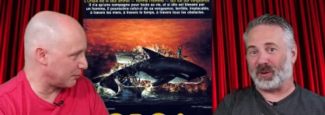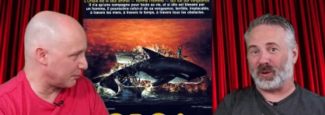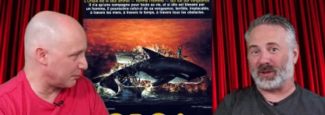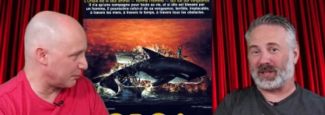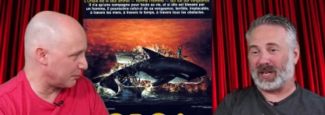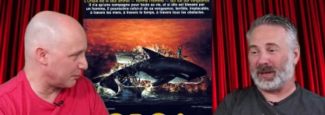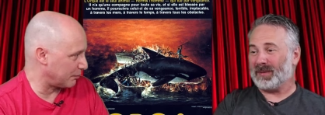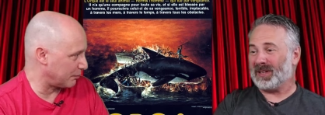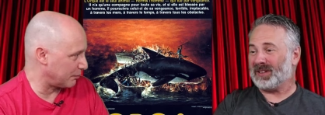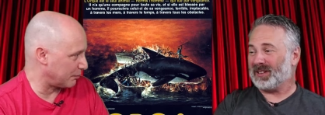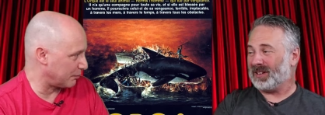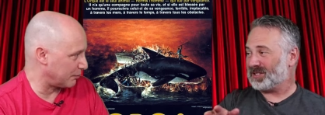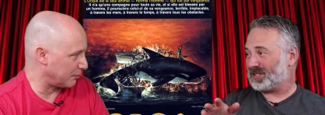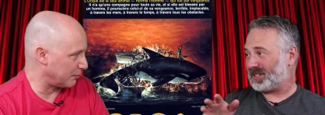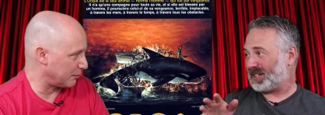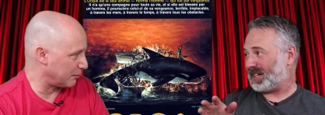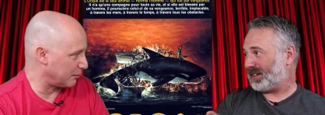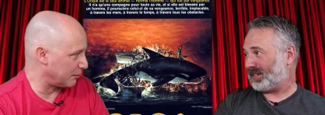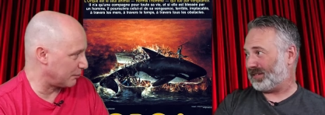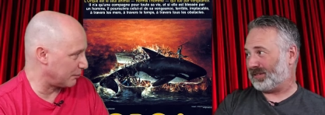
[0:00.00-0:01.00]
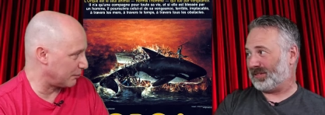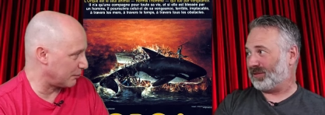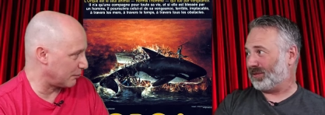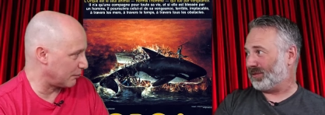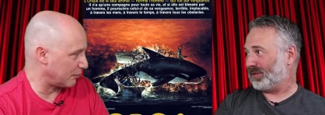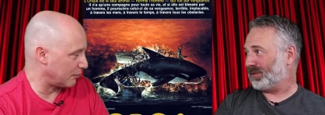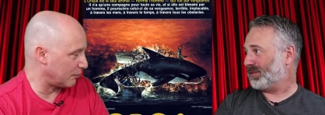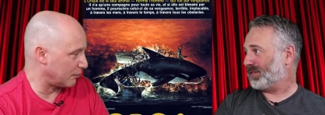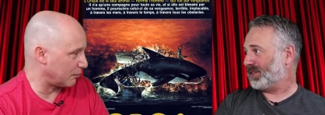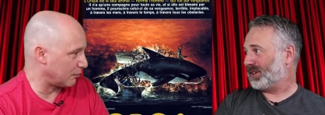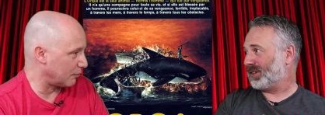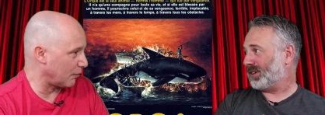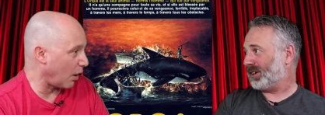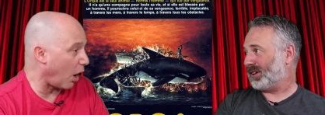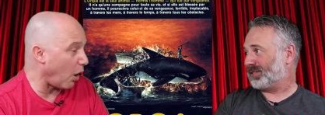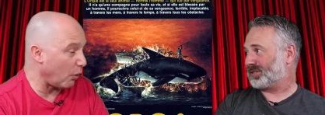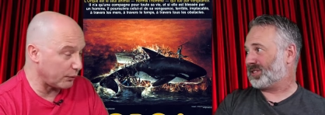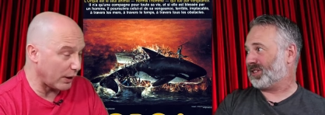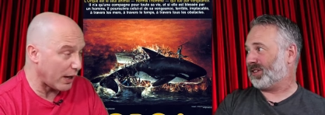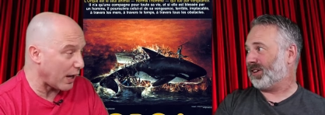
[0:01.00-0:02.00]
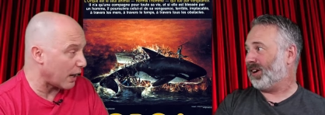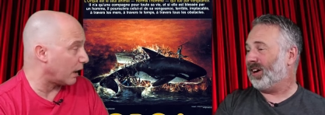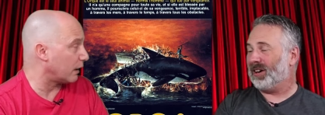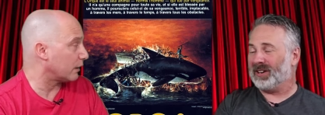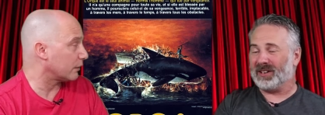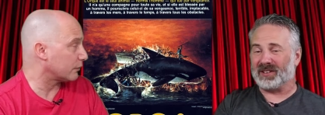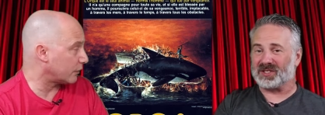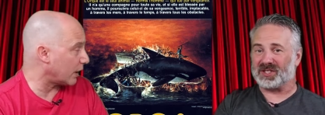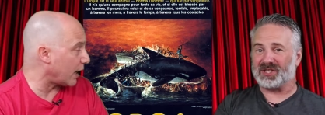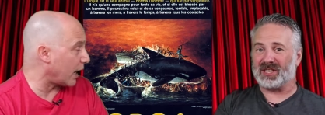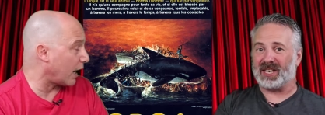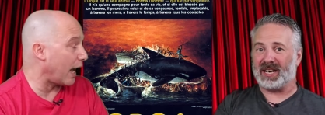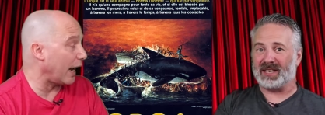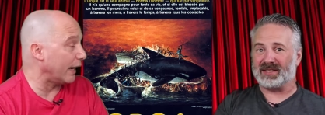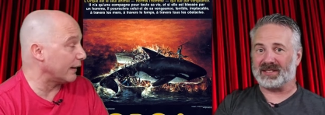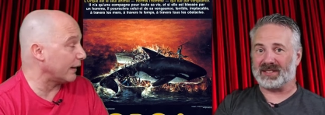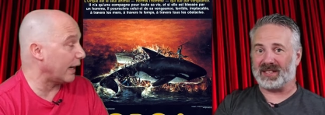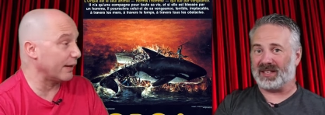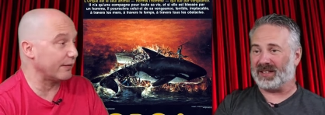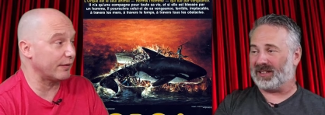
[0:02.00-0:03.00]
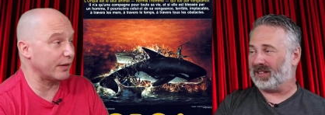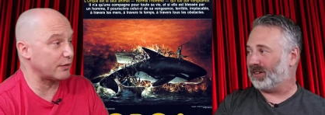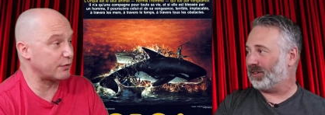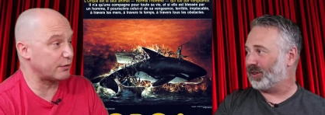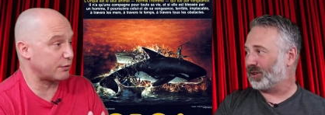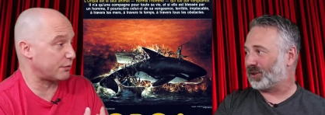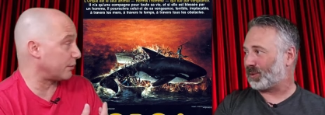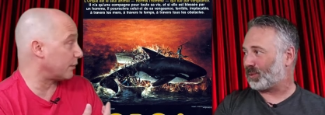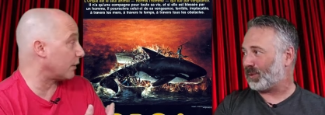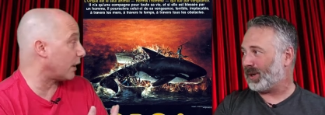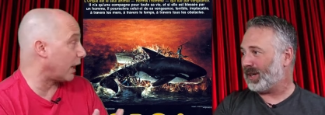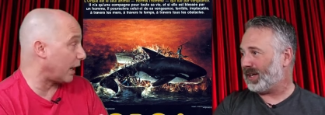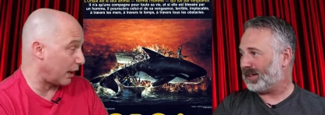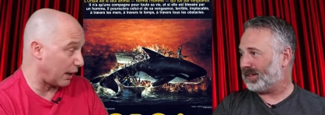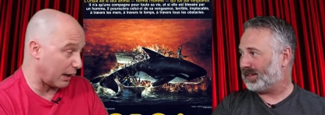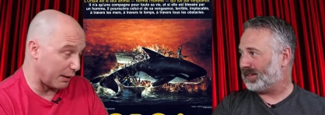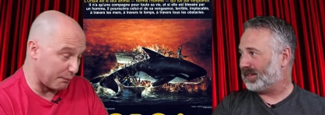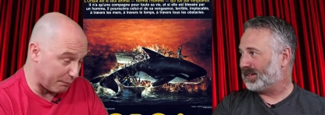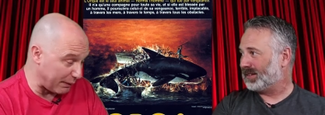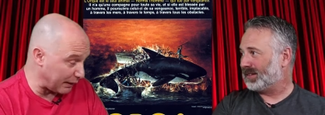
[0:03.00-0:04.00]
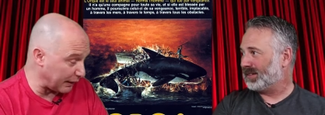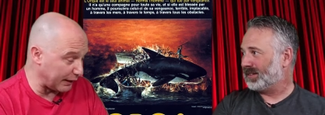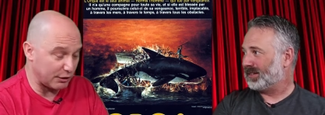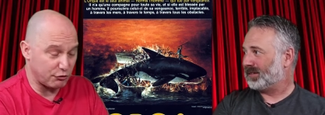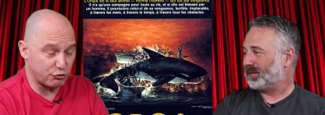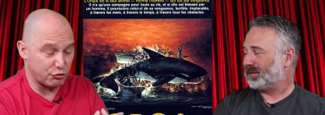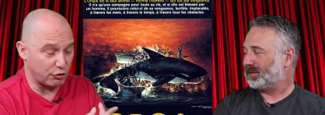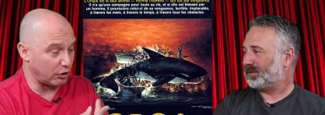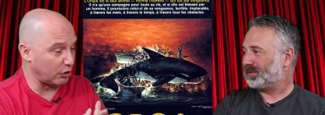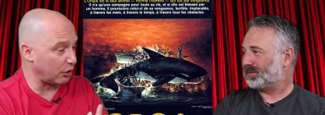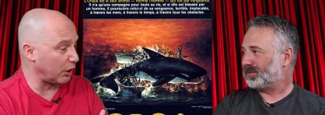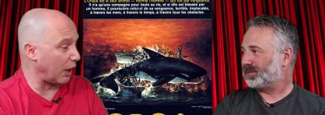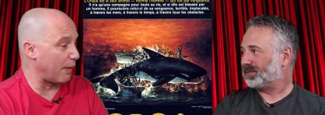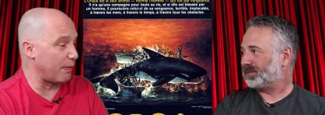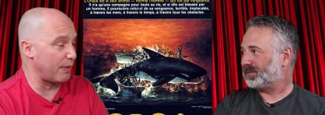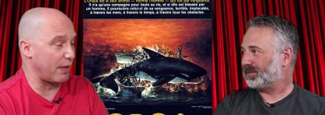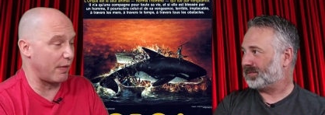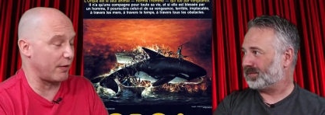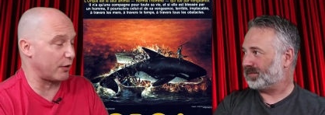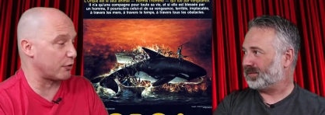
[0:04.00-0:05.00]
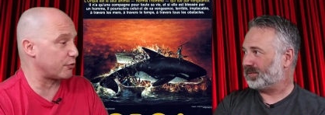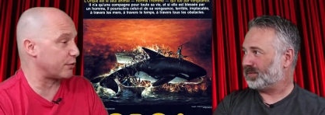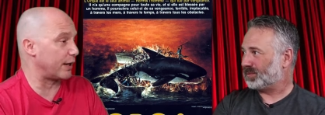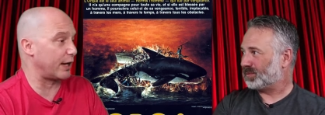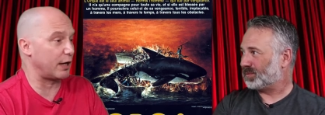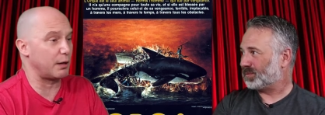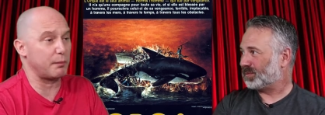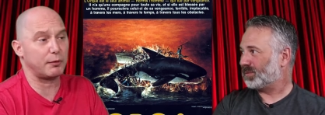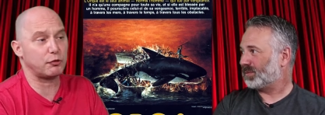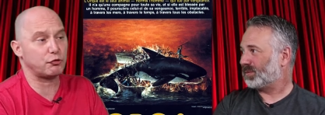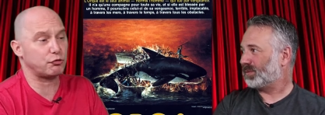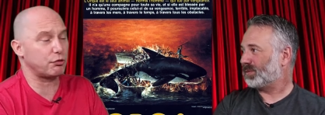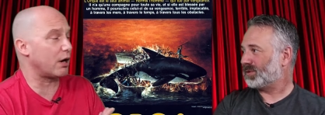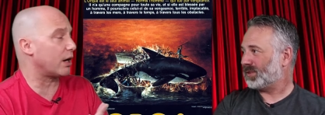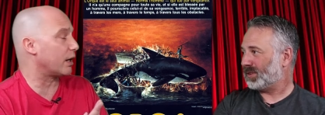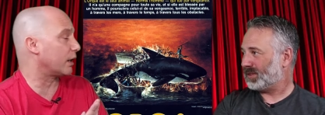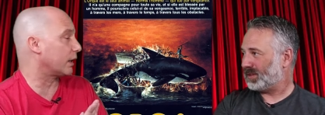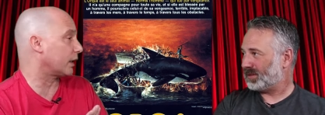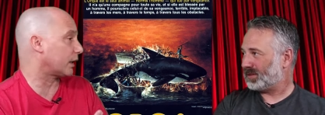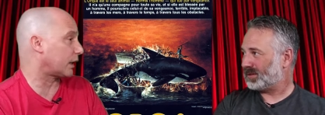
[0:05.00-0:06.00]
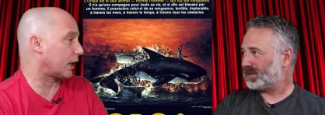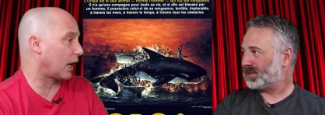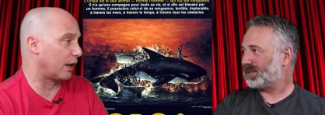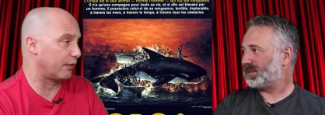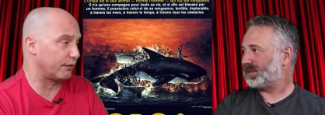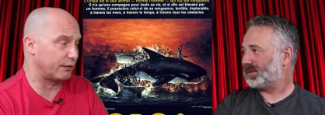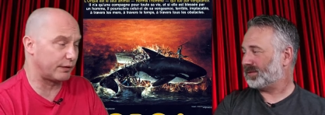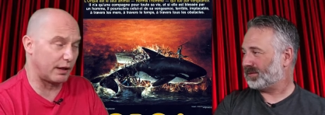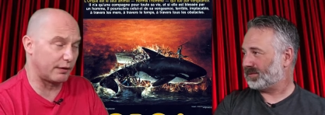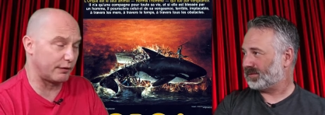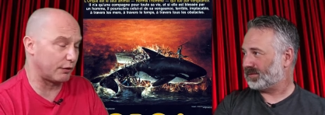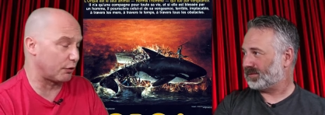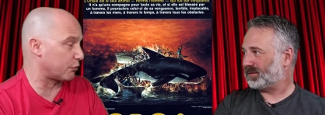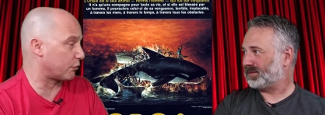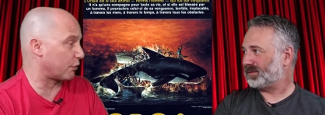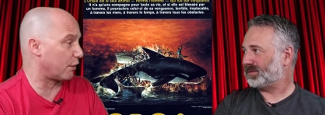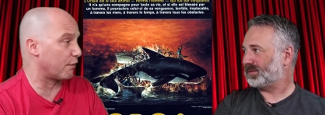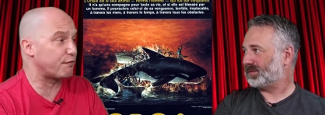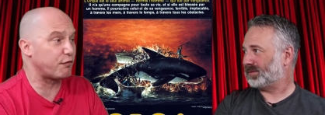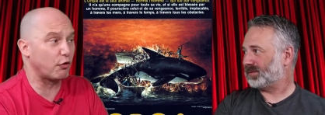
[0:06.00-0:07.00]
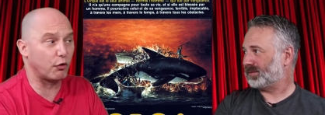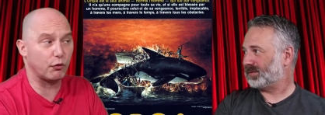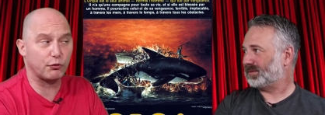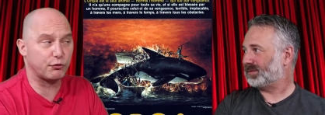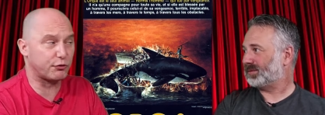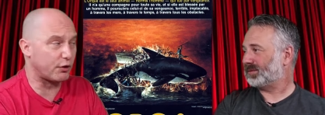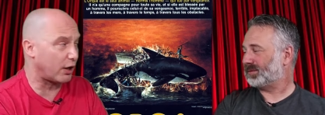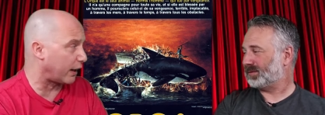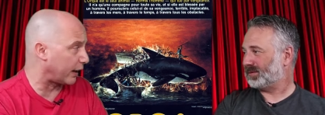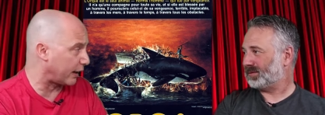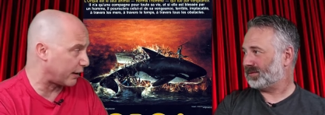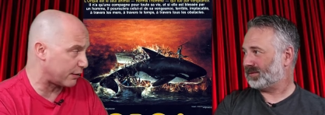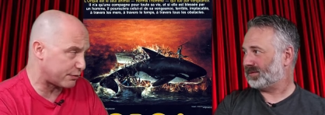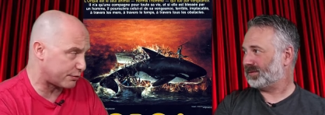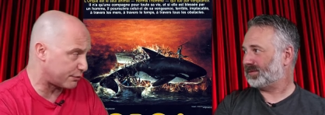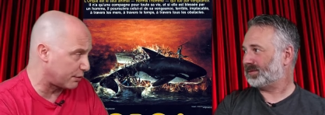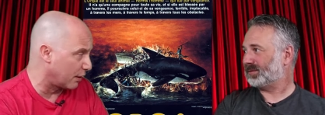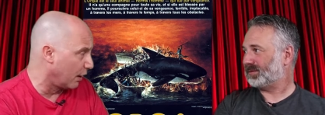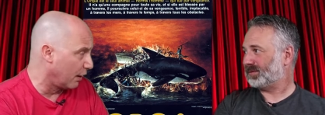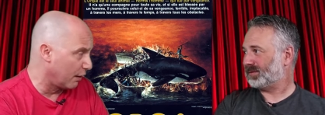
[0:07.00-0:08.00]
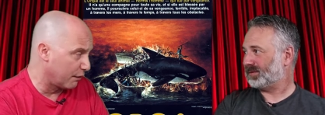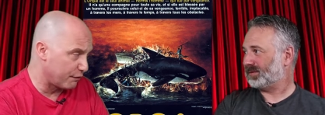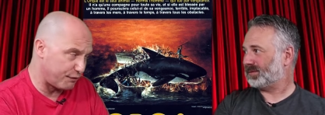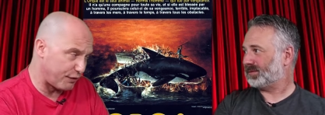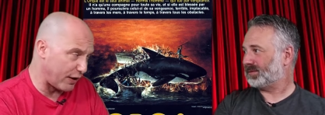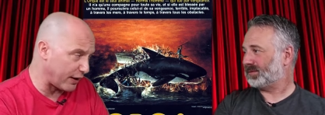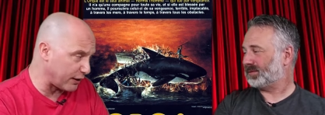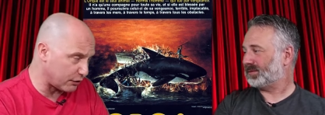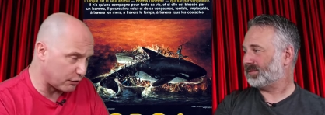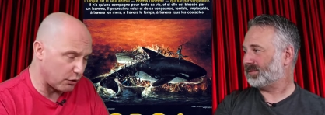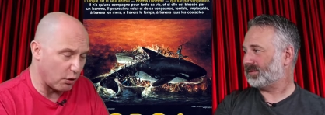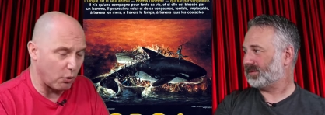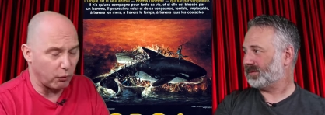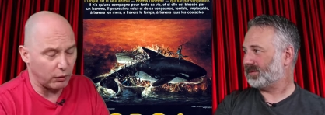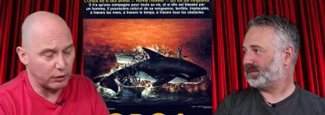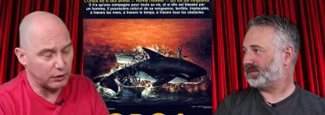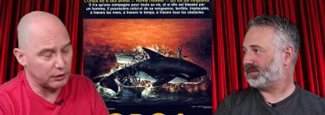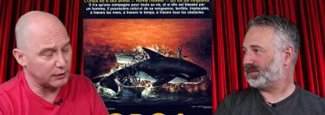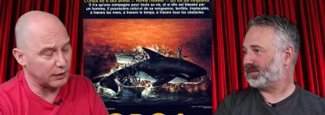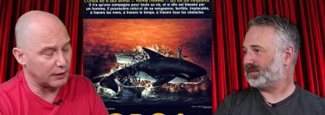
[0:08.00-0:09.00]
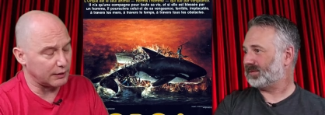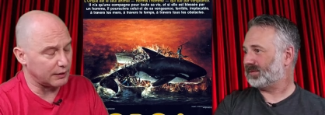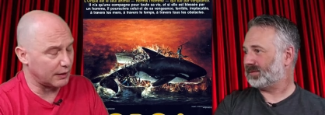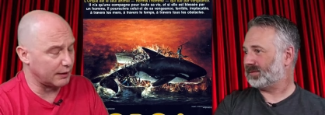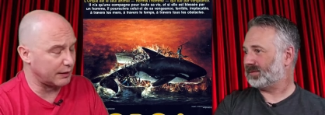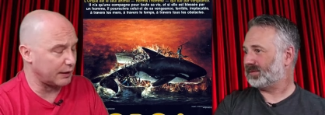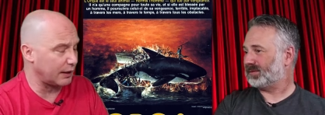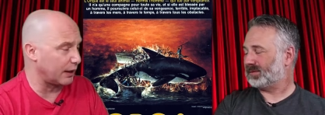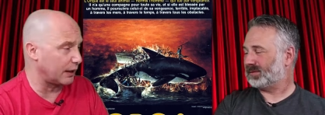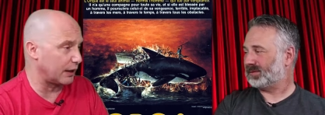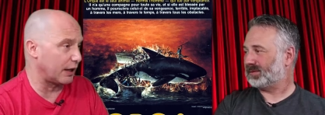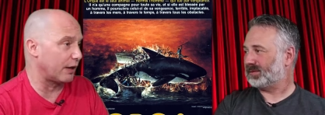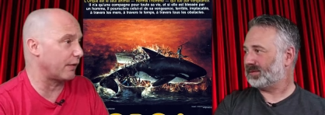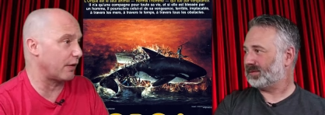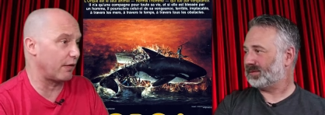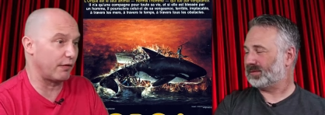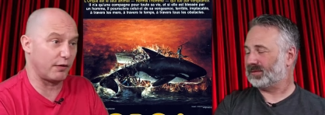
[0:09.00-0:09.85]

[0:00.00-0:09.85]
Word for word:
Speaker 1: the orc. I mean, there's like oh yeah, ton of yeah. shots, and, and, and they look great.
Speaker 2: Miniature, and then there's an animatronic, and then there's a full-sized fake orca that they did, and